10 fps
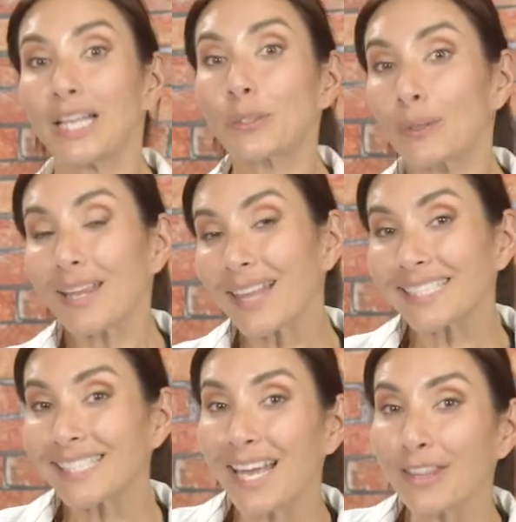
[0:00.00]
So we'll let
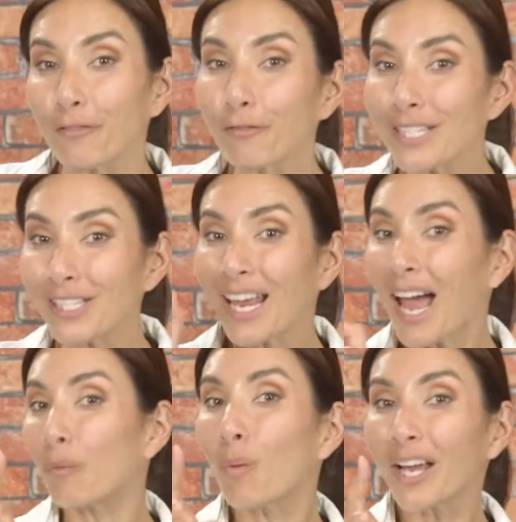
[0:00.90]
that set in the fridge,
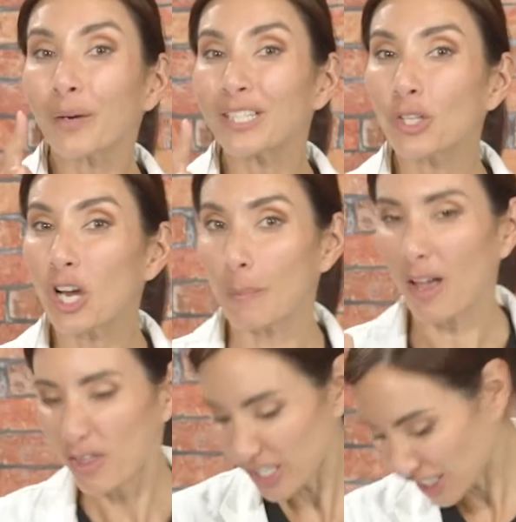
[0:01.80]
and why don't we talk about the